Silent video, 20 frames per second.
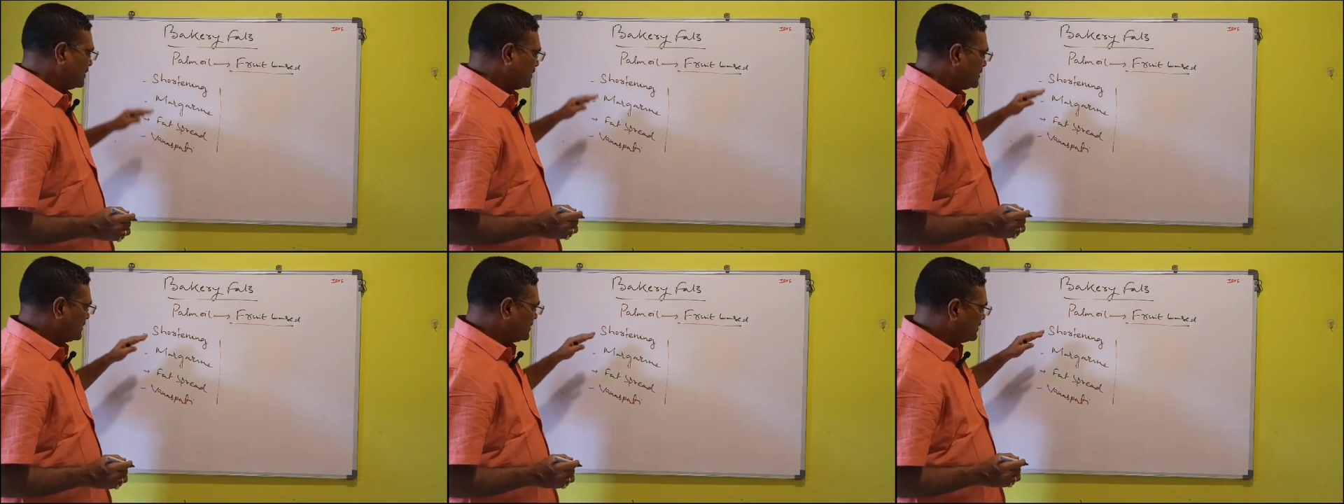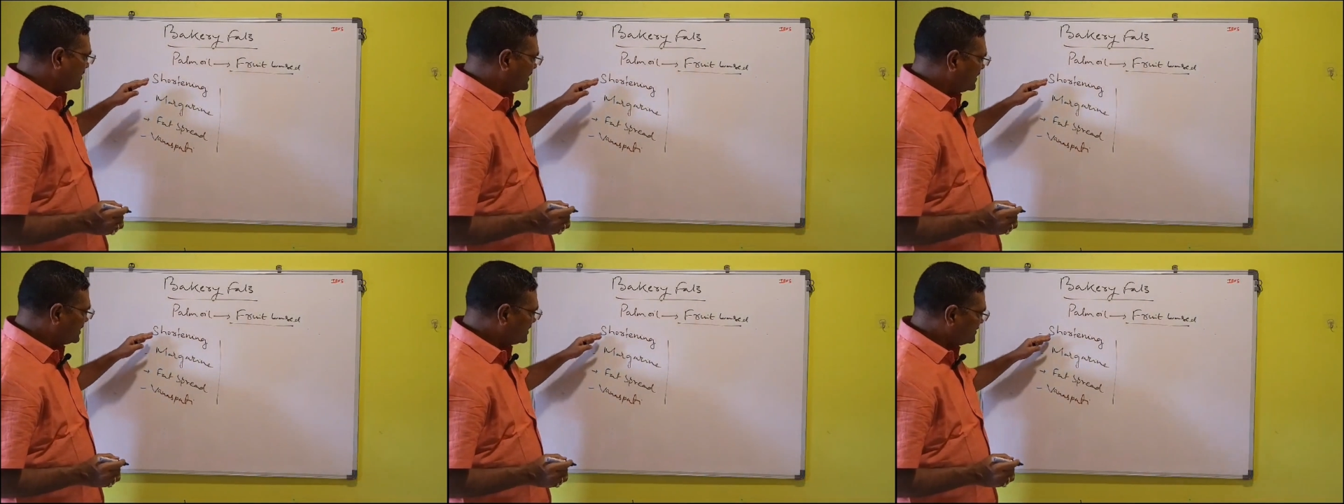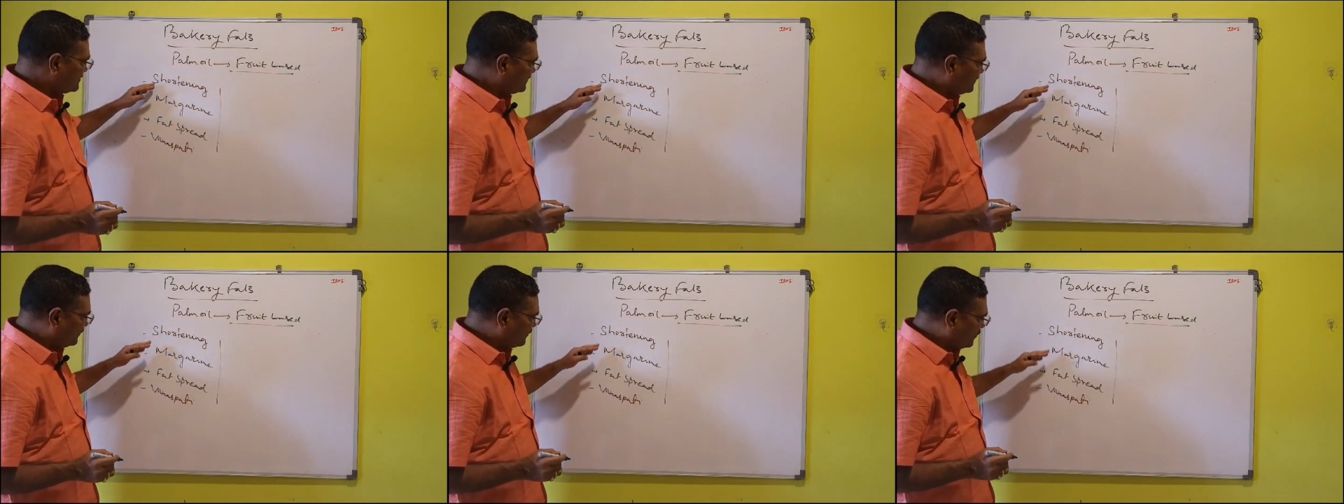
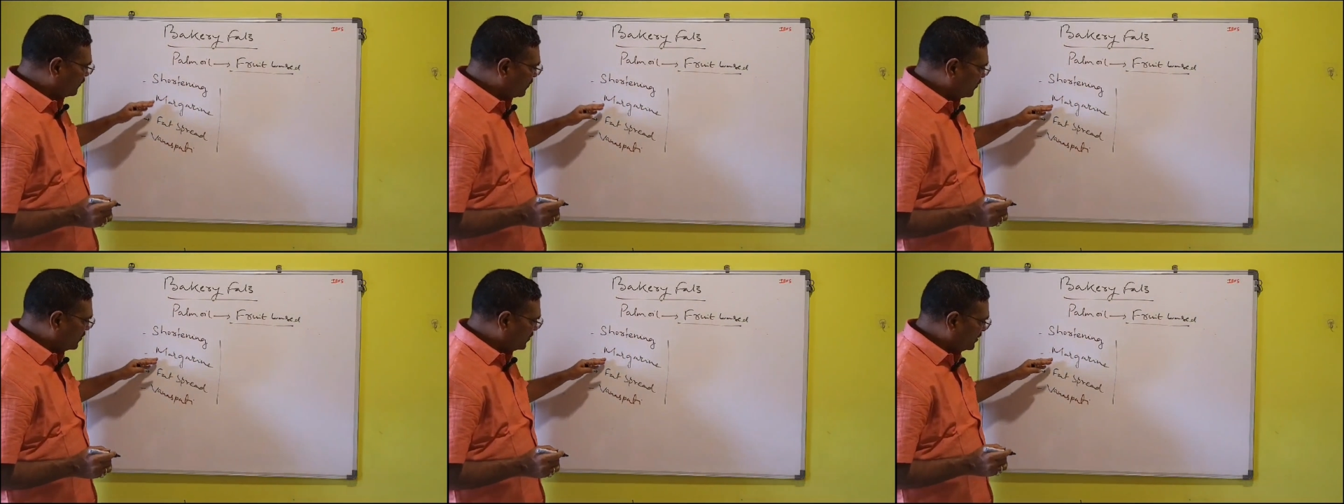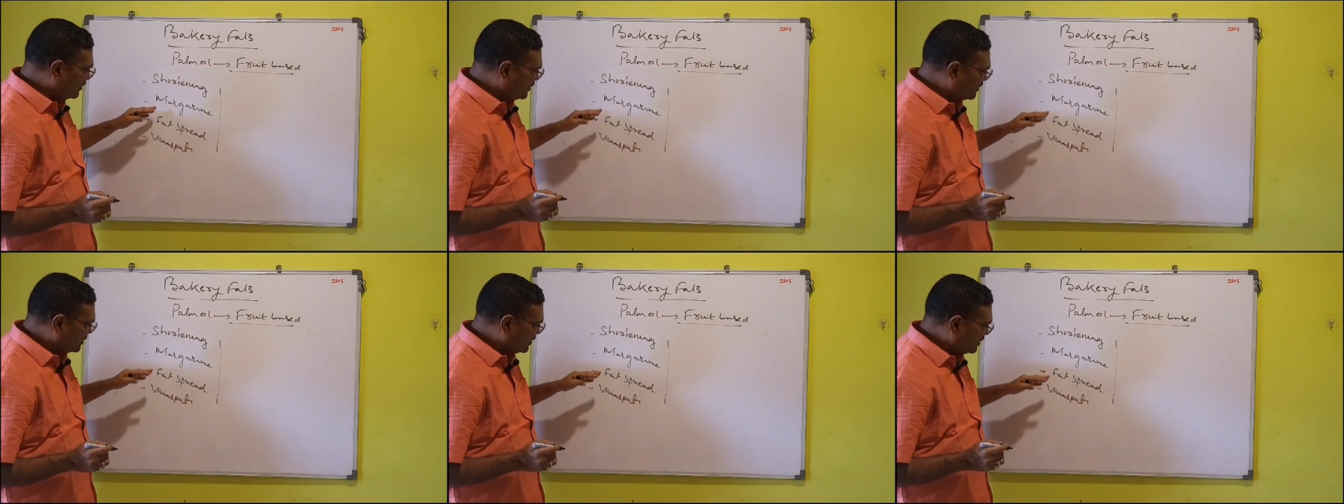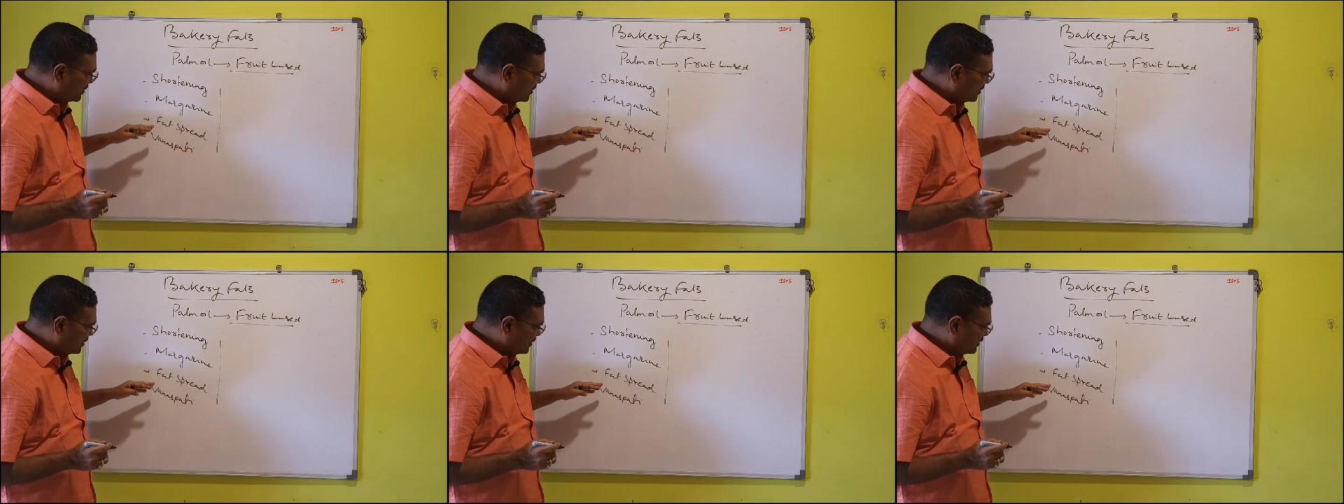These four
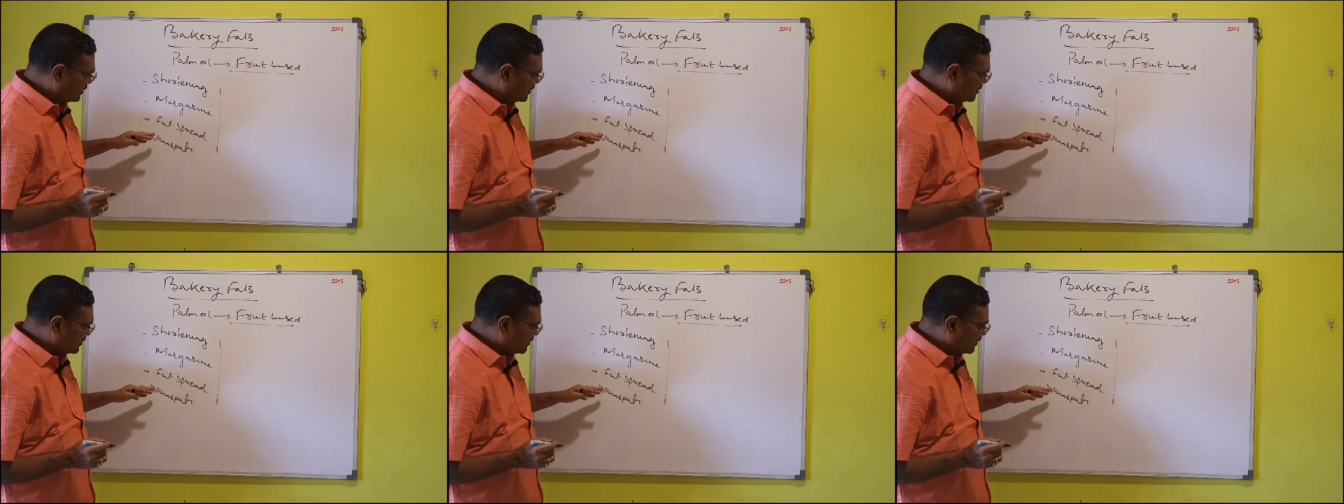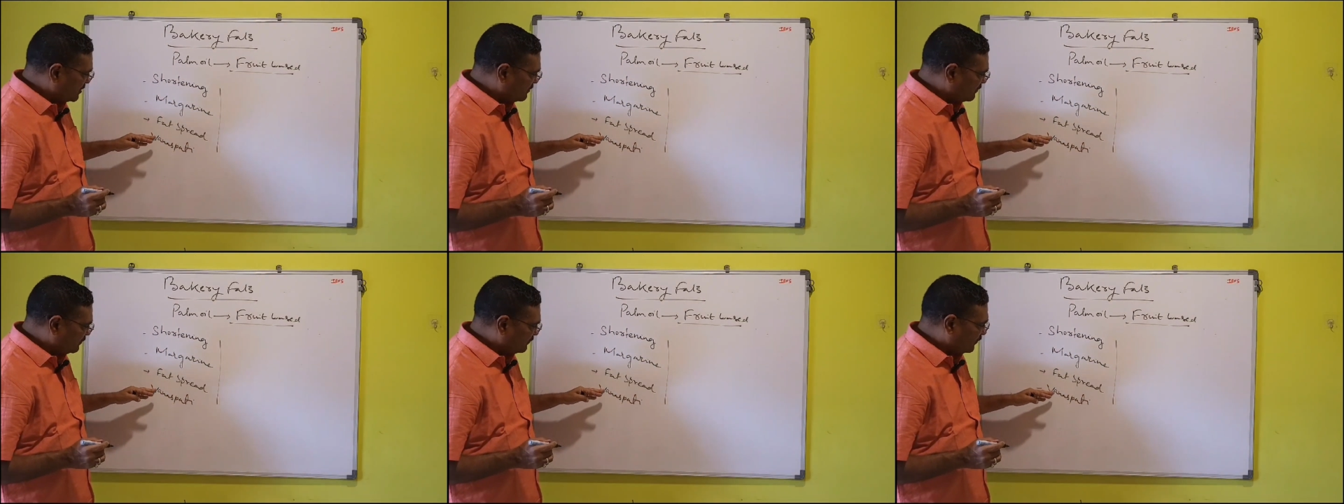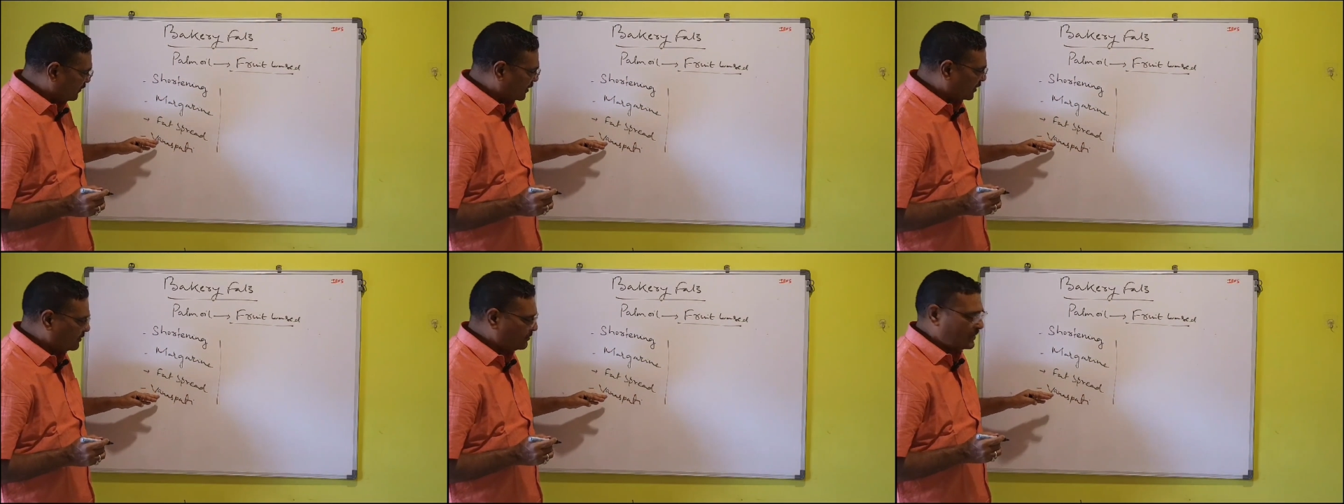
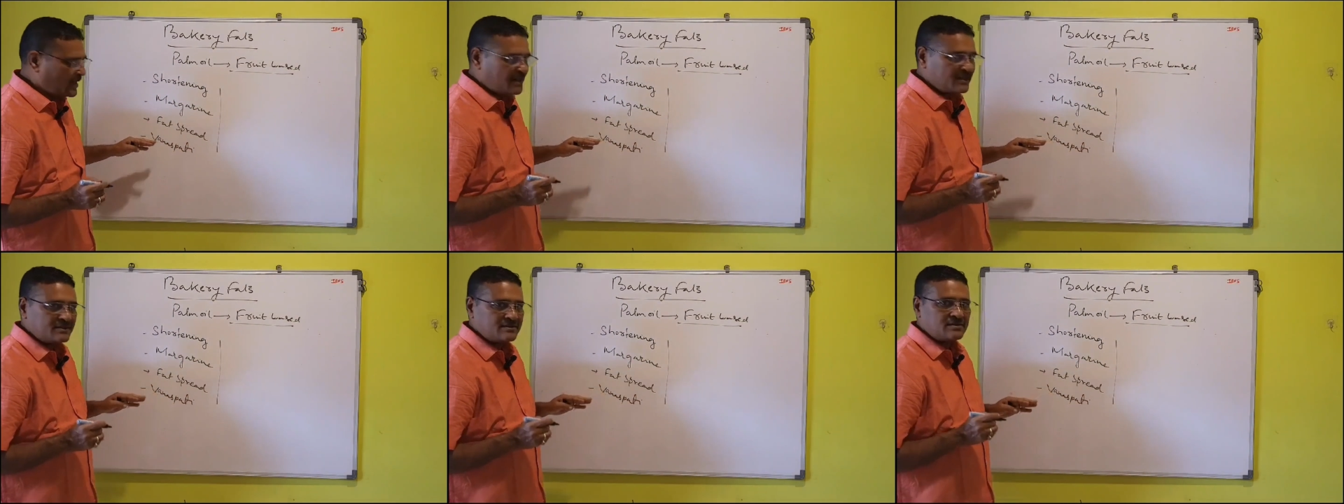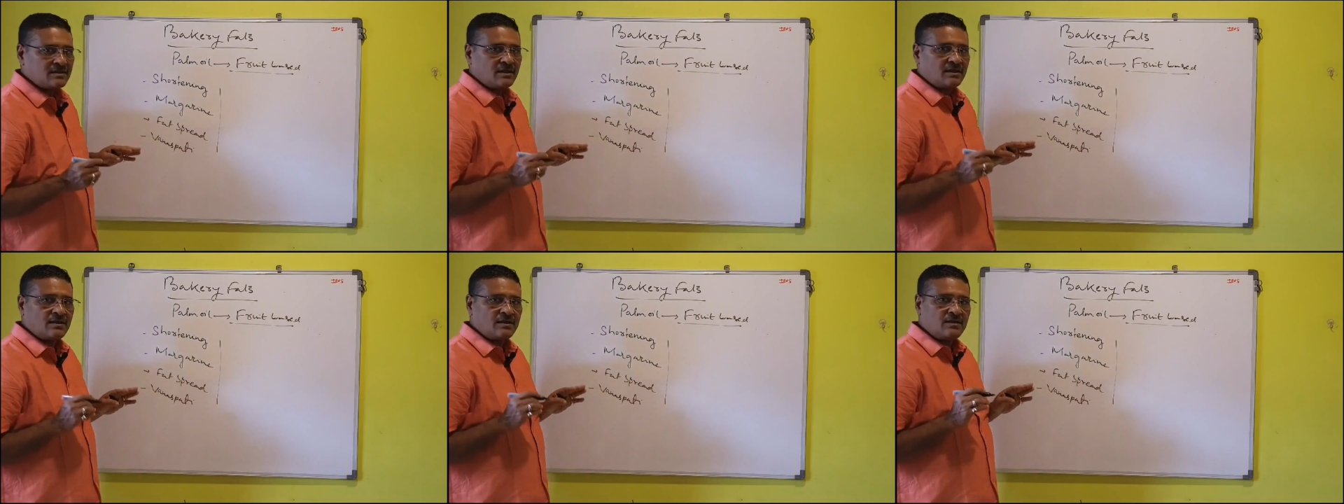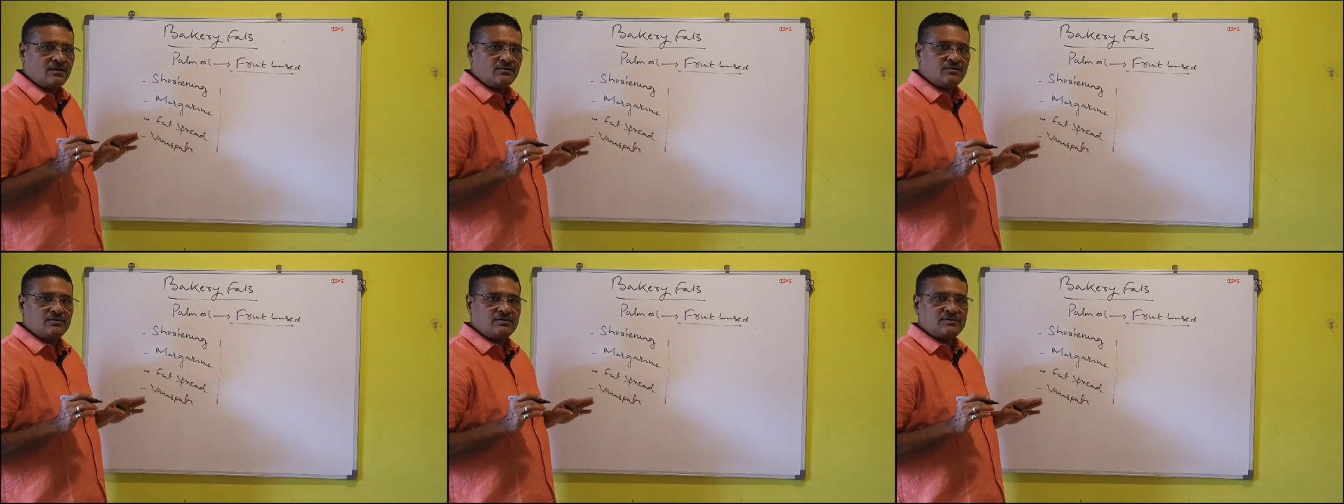formats are
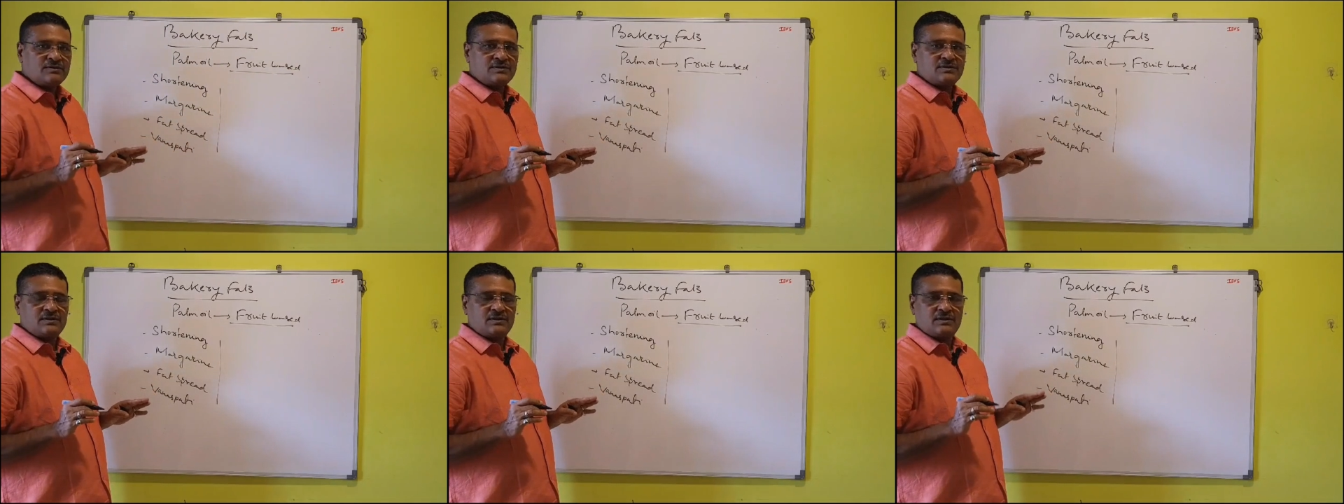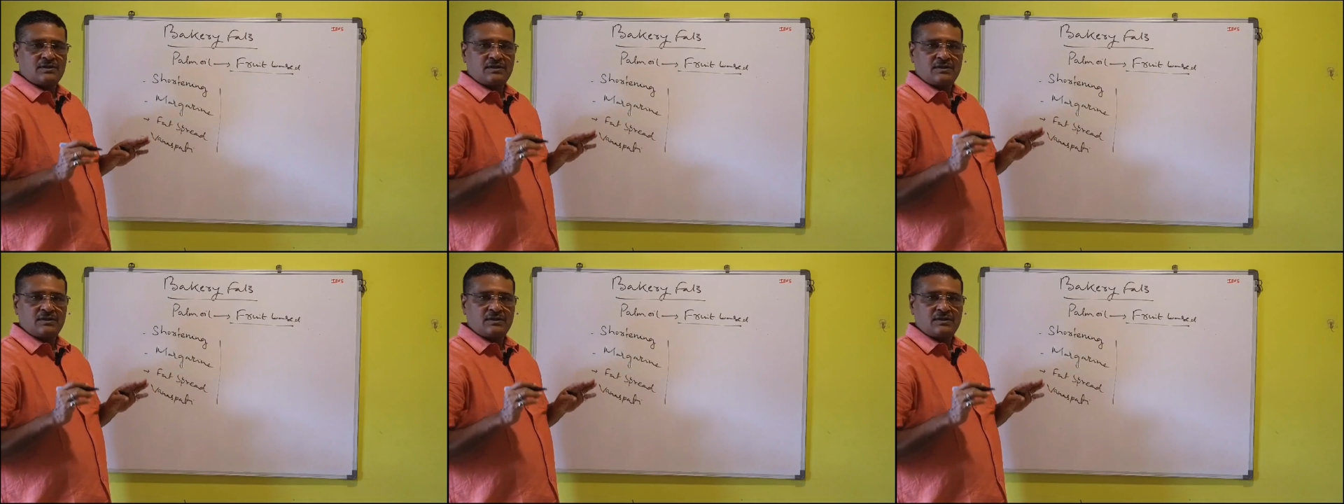used